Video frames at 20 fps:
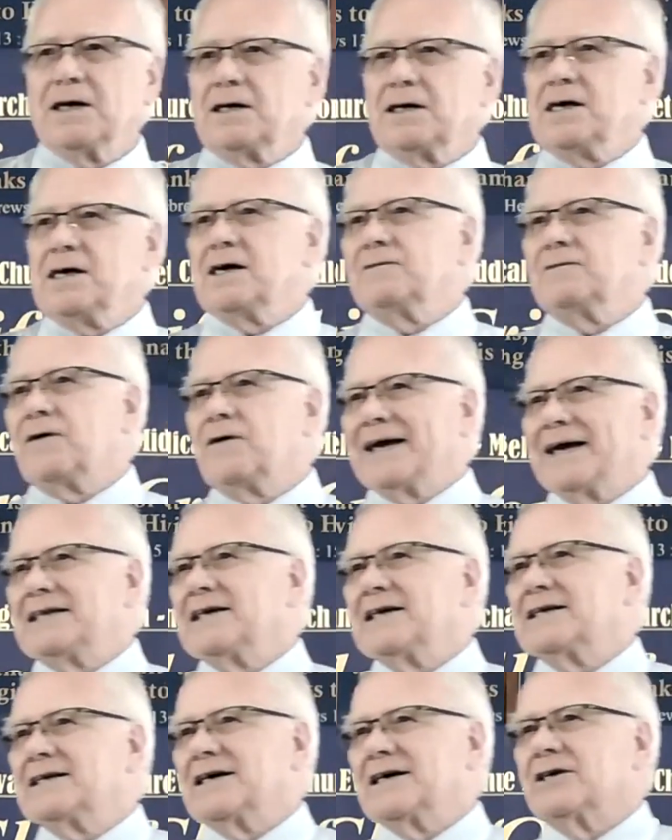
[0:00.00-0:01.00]
he
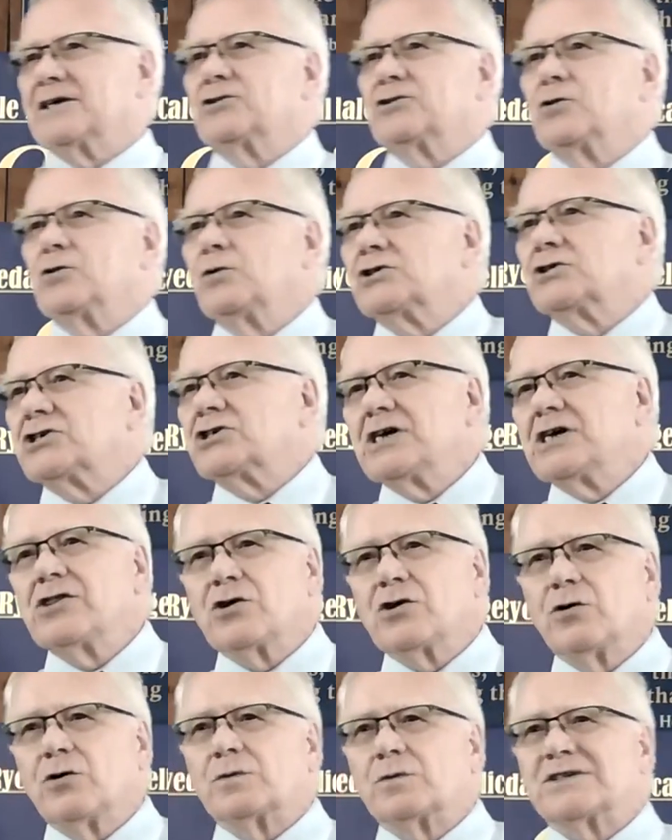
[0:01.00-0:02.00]
invited her to what she
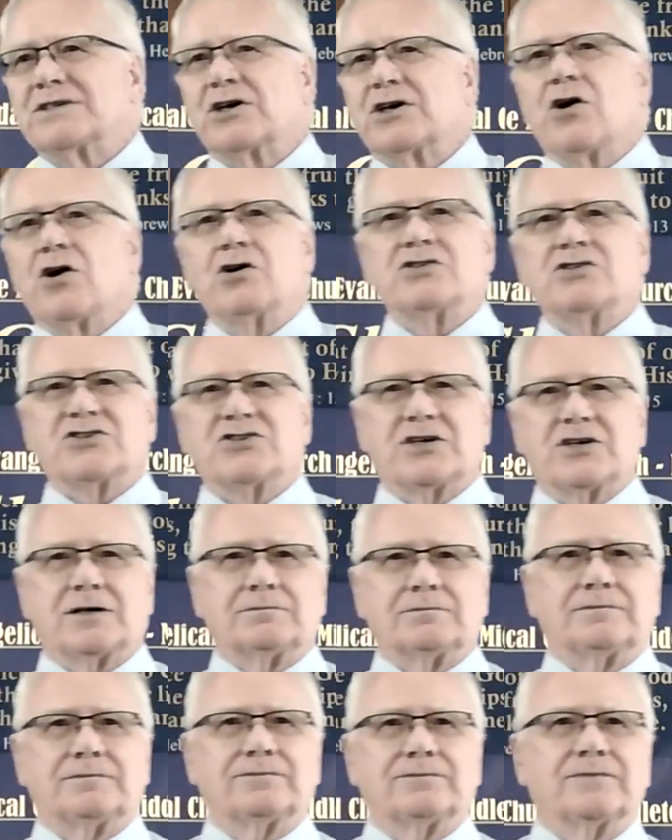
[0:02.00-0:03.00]
thought was a concert.
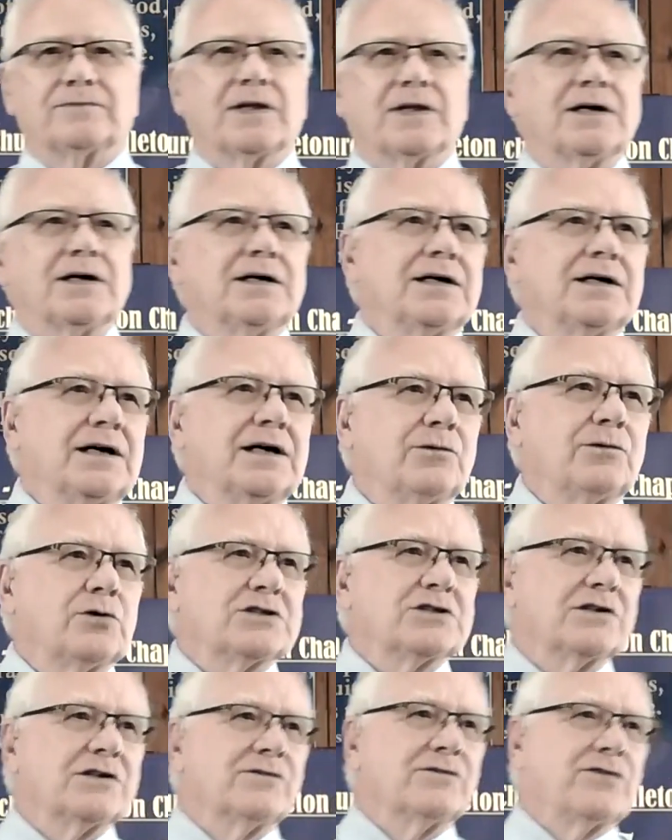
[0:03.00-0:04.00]
It
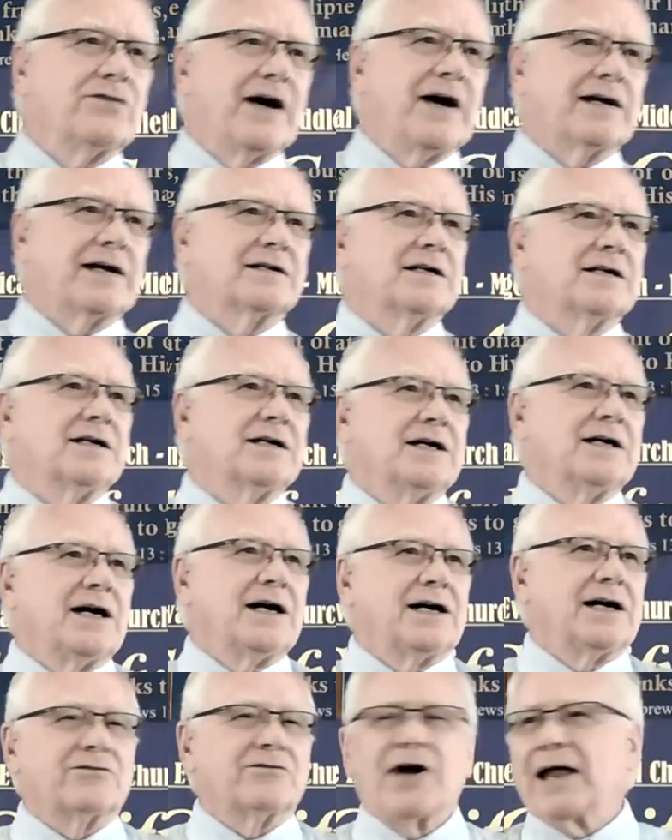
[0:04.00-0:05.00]
was, in fact,
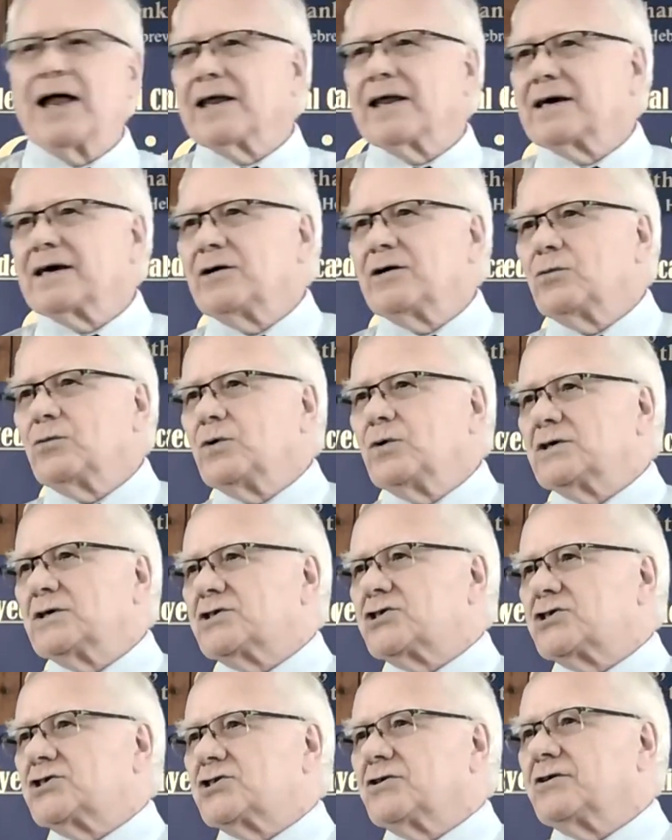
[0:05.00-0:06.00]
a rally at
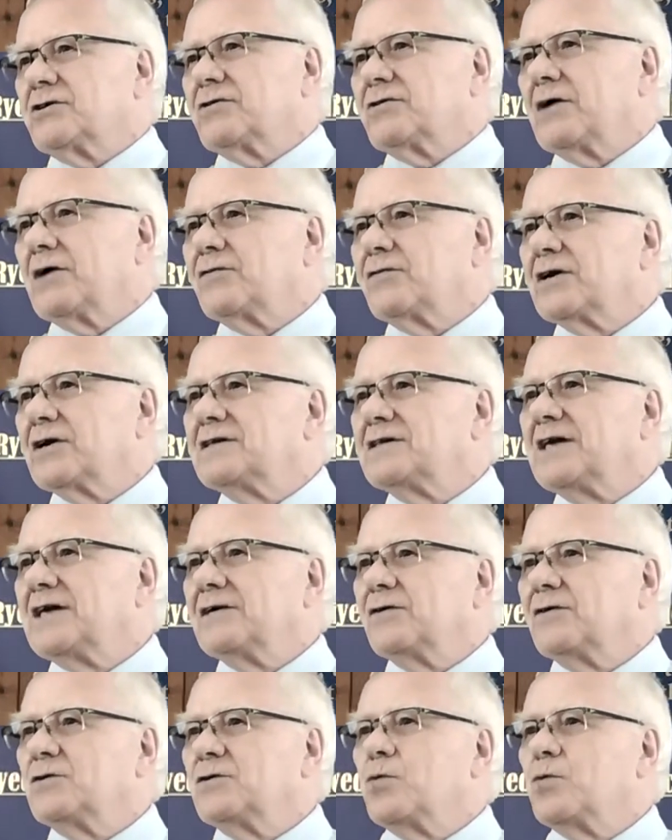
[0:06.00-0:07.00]
which the Reverend
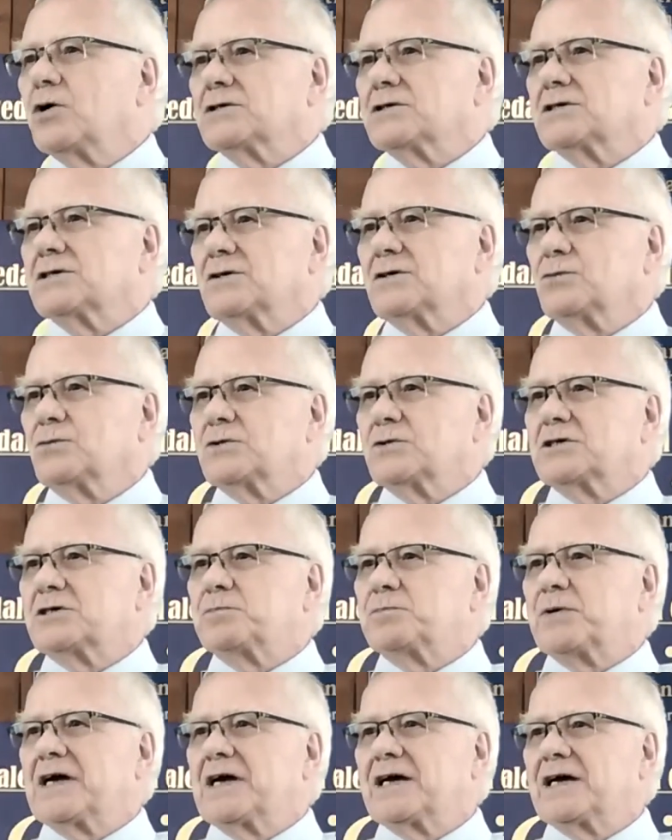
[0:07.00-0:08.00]
David Watson was
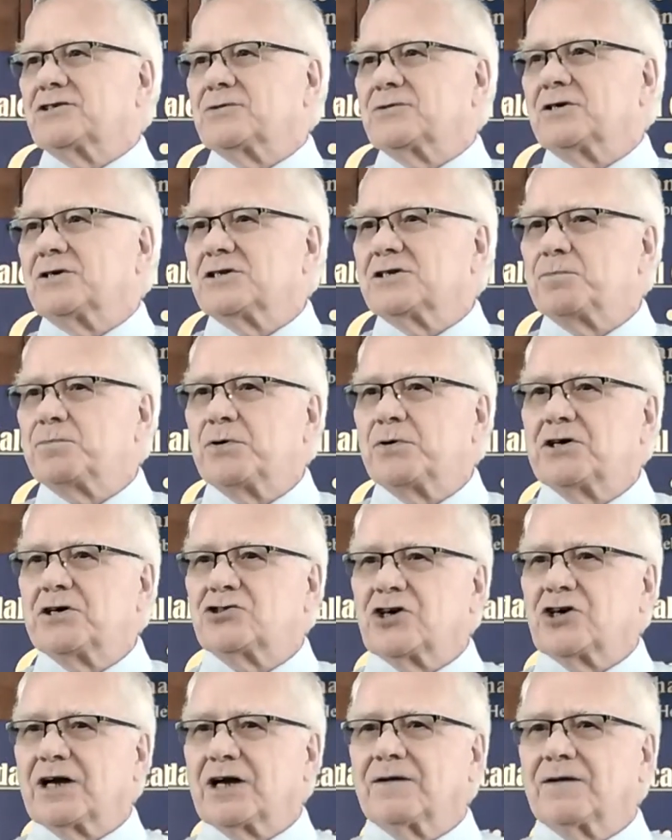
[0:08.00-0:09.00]

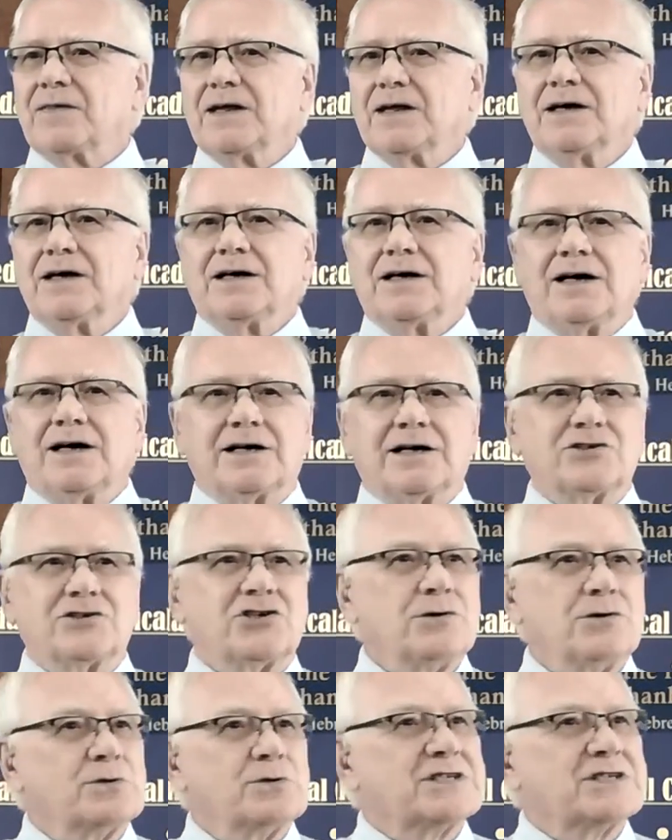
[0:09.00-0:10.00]
preaching, and
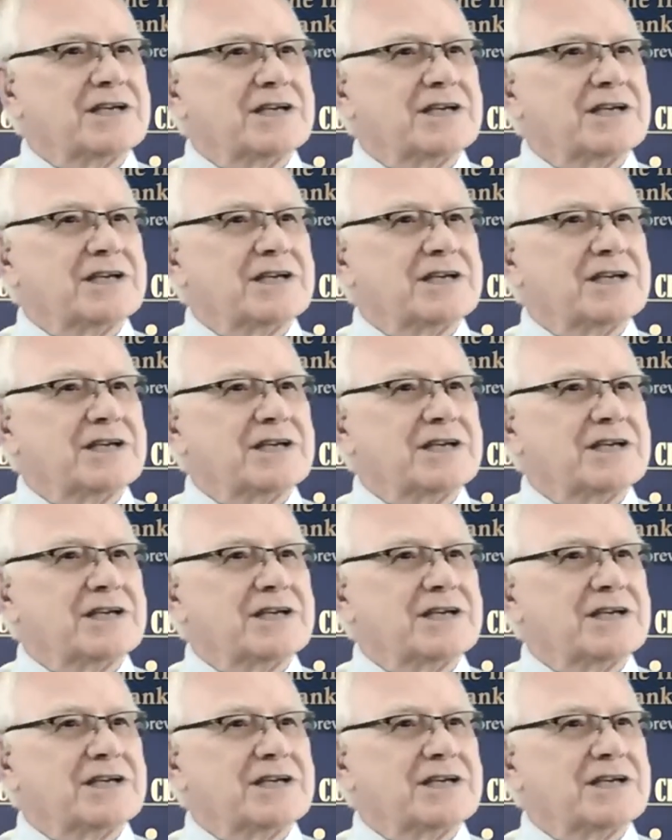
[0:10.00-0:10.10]
she was